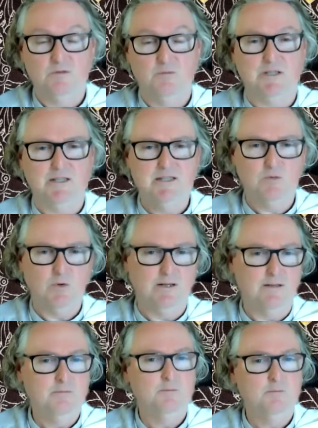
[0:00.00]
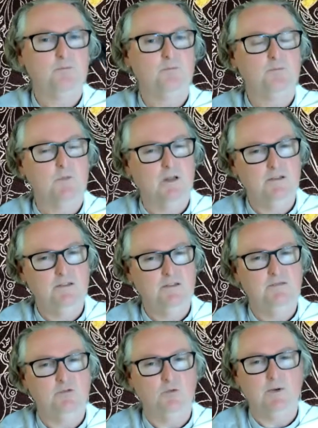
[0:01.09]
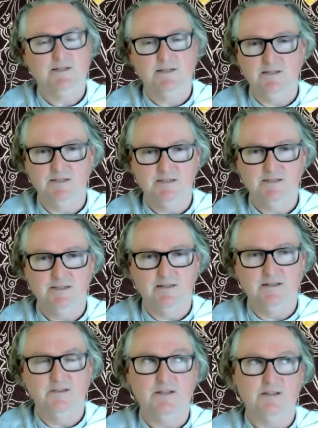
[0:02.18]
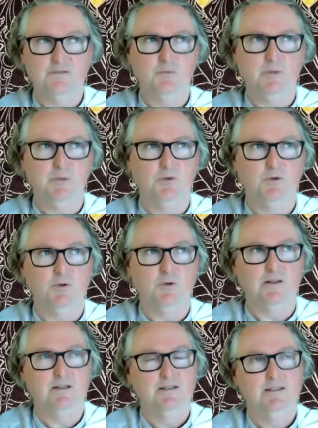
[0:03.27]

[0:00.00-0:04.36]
But this one, I think for Westerners, and I think for people who are,